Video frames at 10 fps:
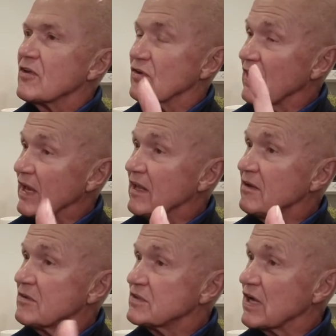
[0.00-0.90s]
Your
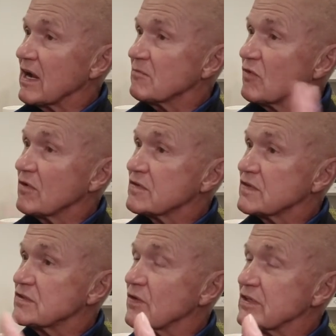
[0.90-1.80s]
dad, job
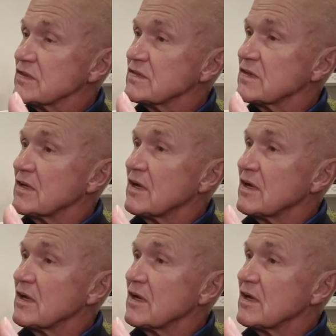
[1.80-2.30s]
situations?